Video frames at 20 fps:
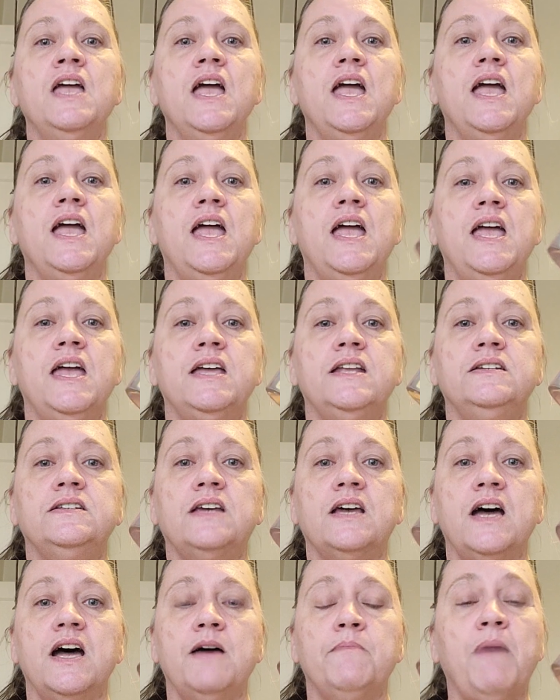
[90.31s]
And
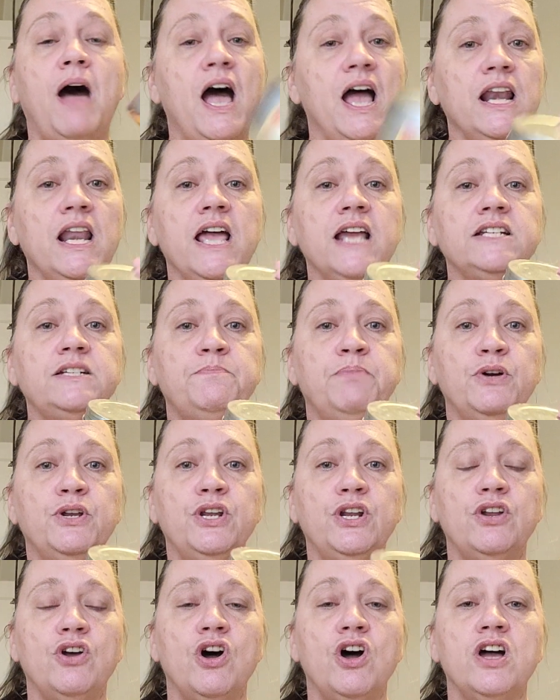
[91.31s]
I like to put
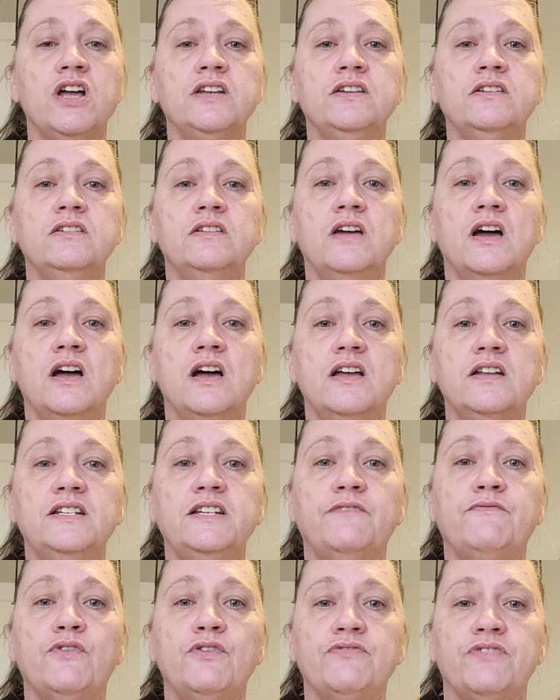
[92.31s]
it on
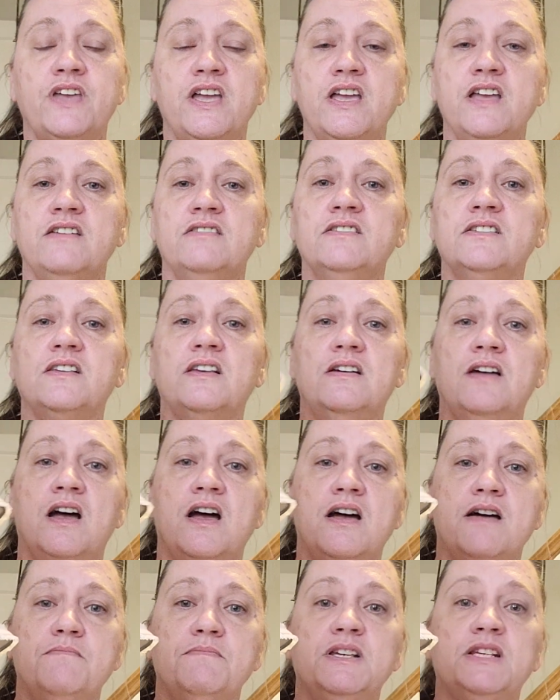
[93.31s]
different things,
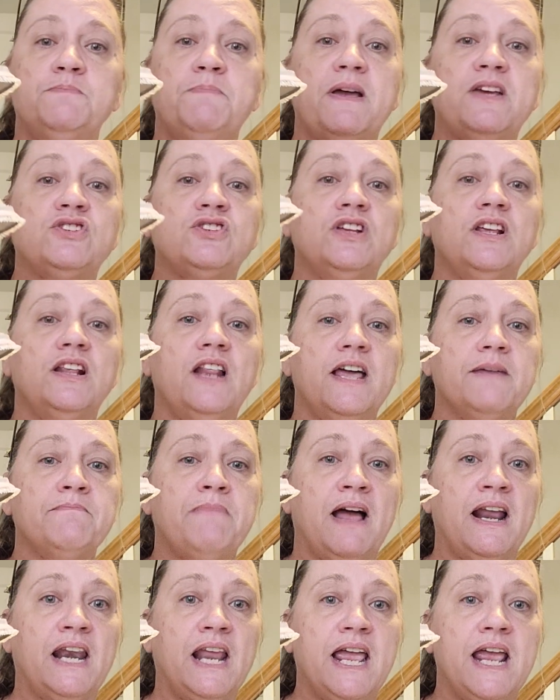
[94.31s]
especially like
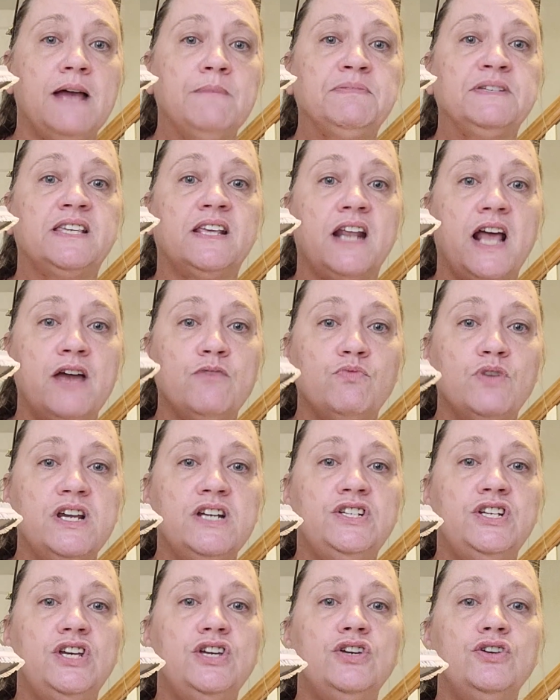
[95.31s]
my lamps that I
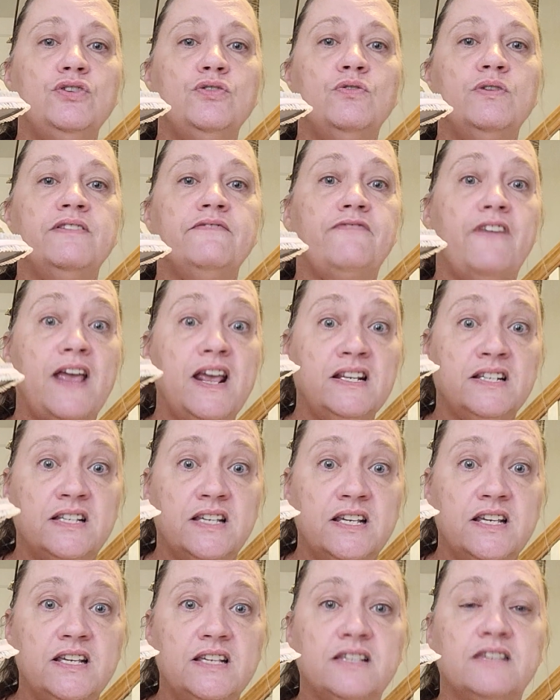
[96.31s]
redo and
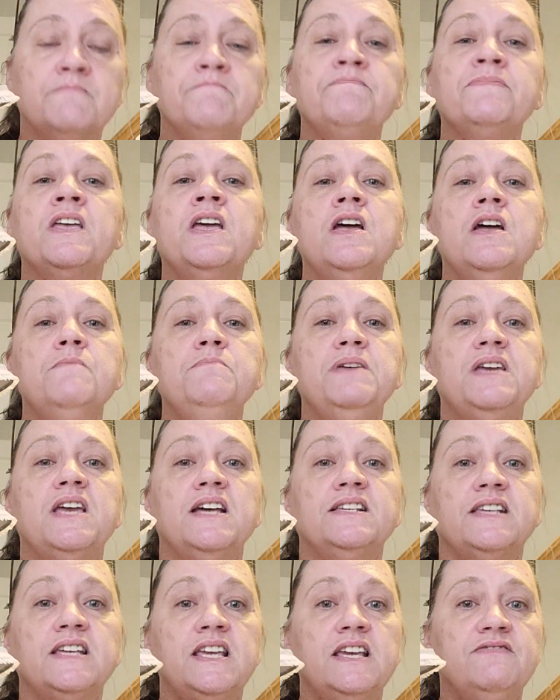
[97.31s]
vases,
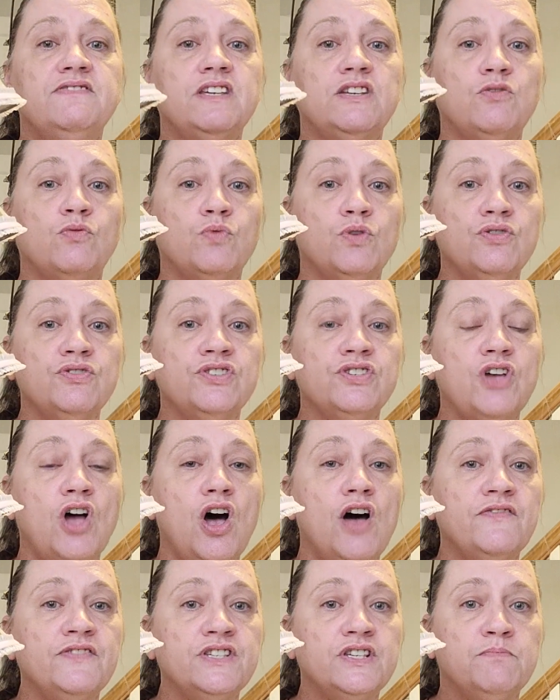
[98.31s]
because it gives it a real
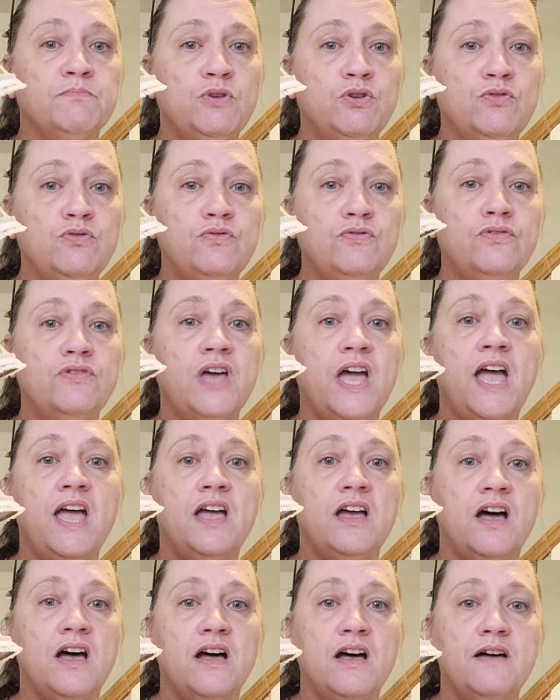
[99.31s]
soft, smooth
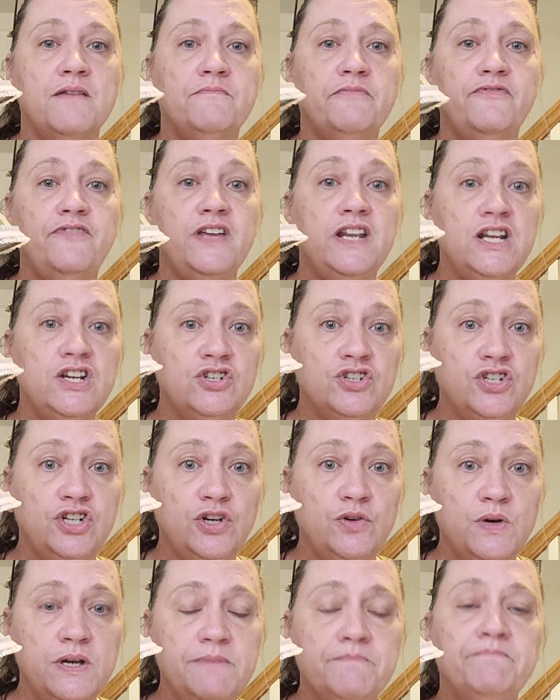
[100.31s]
finish
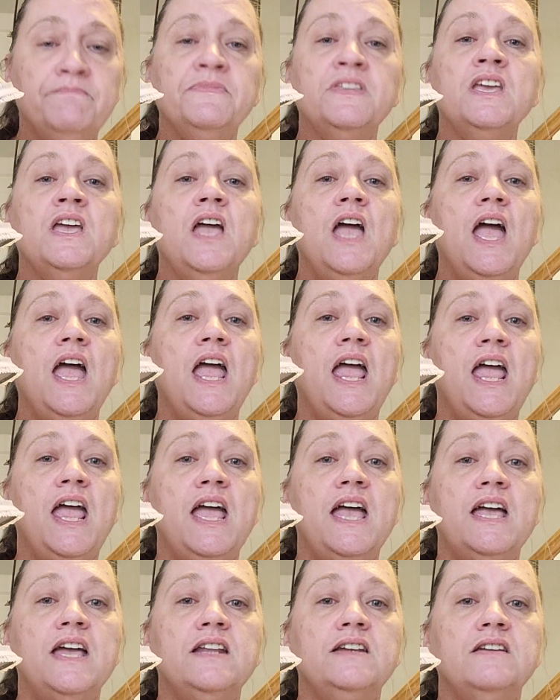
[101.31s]
to it.
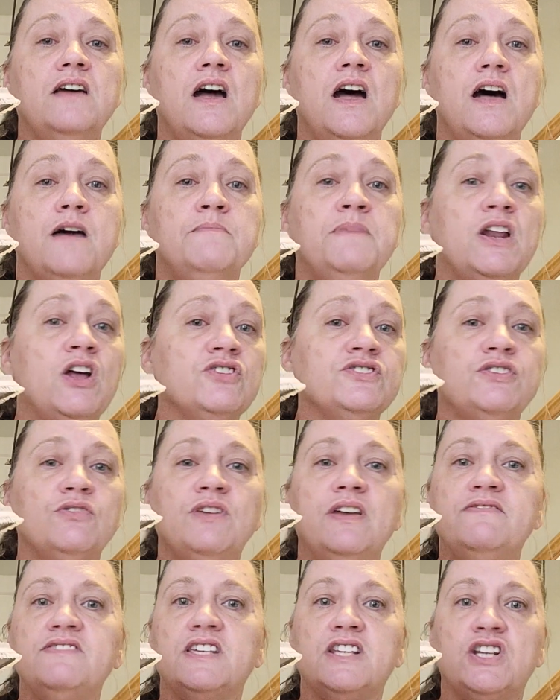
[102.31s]
And it also
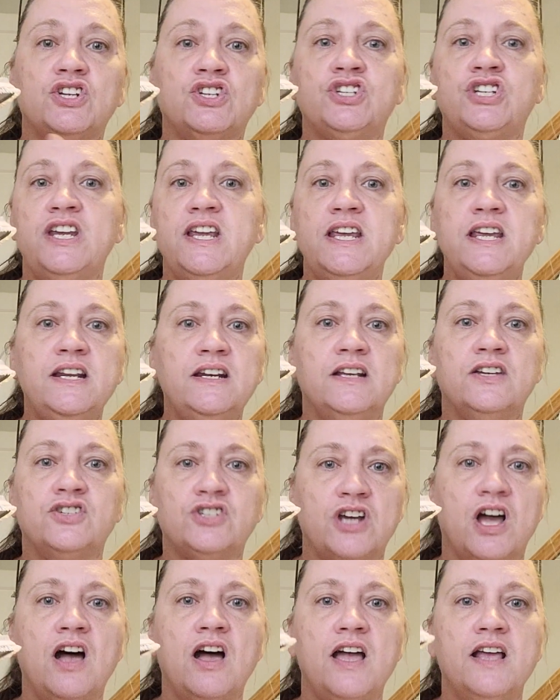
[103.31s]
gives it a sheen, a
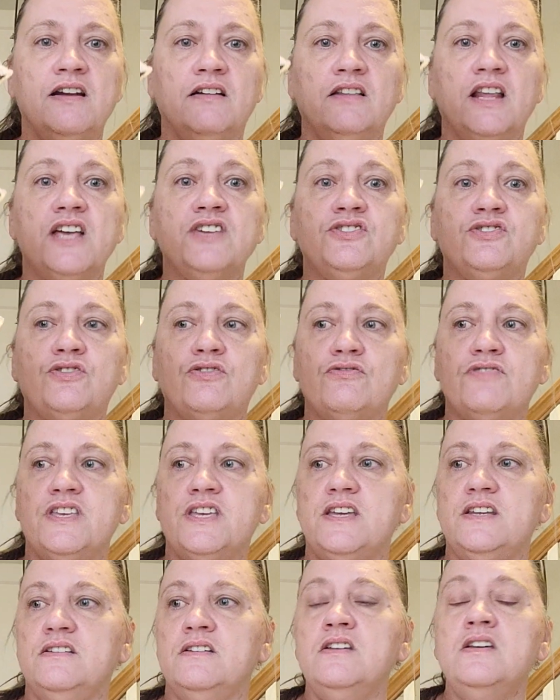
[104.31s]
shine, a luster
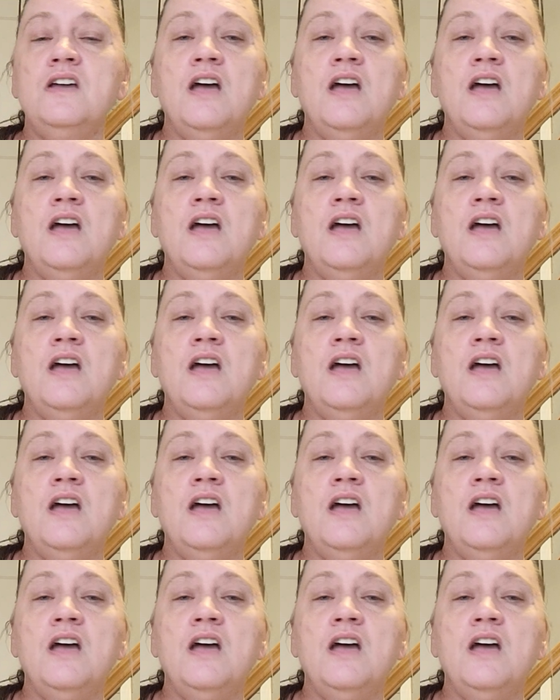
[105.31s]
that